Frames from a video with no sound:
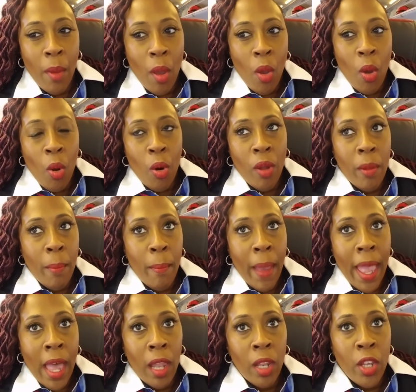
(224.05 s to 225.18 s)
or the
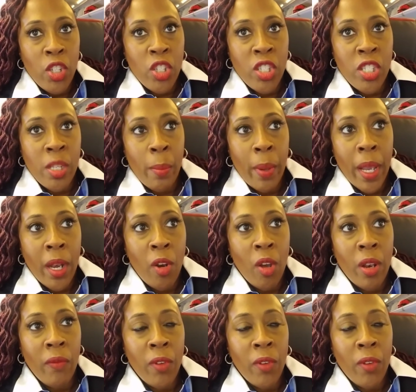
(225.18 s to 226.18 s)
mileage is depending on if you're going